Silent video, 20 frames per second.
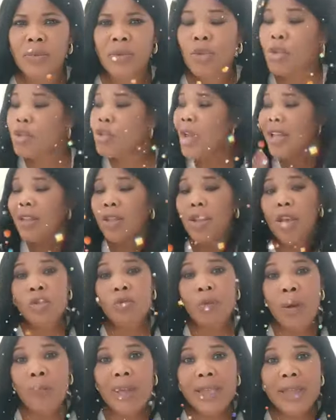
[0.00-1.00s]
You see those
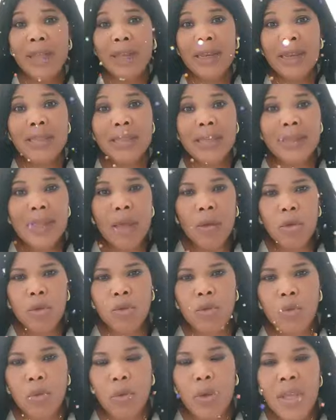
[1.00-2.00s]
one where they claim say they go
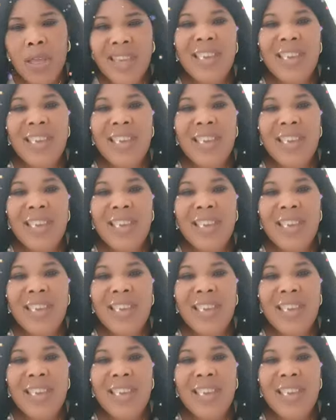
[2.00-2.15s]
school.